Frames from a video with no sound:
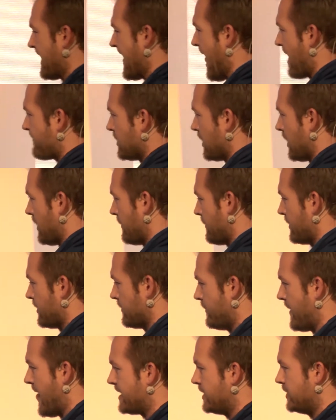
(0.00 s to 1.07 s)
have a
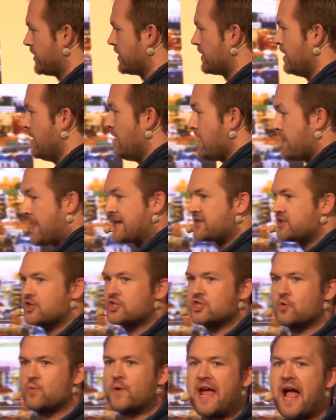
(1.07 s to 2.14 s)
competitor. That's just
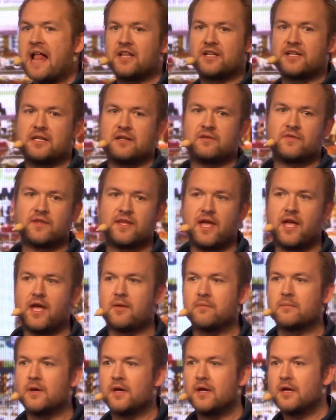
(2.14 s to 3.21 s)
the reality of the game.
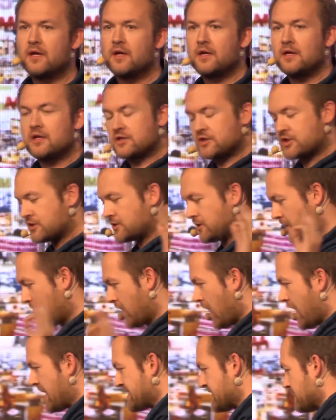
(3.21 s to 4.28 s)
The
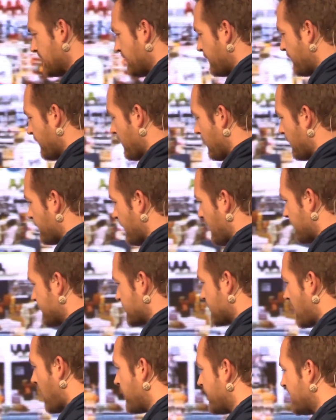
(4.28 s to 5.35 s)
cost of
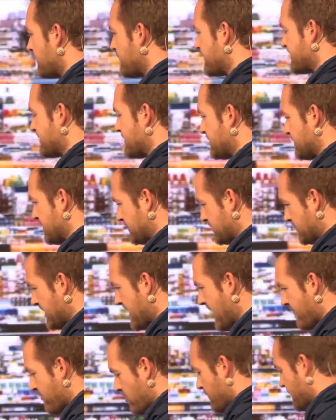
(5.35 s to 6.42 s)
starting a business has
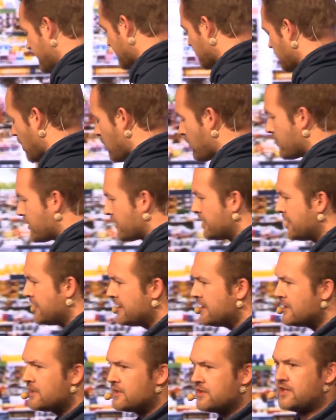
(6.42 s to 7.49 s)
never been lower.
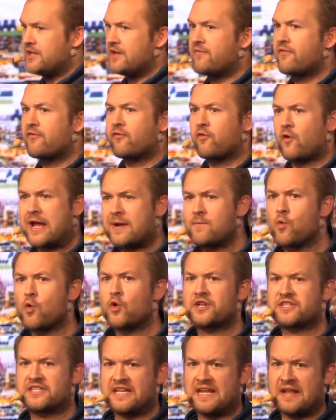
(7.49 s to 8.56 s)
The
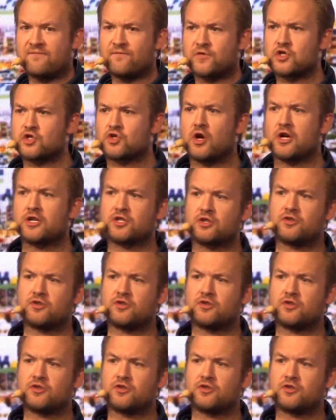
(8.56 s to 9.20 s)
frameworks and infrastructure